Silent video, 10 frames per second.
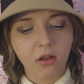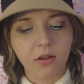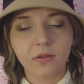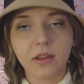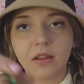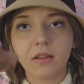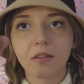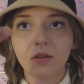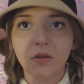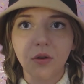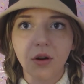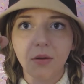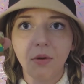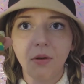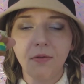of these
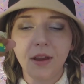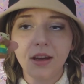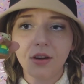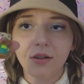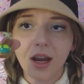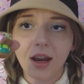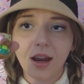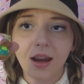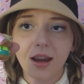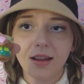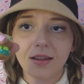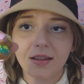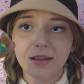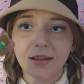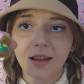adorable
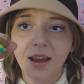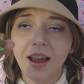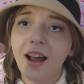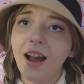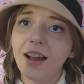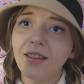figurines. I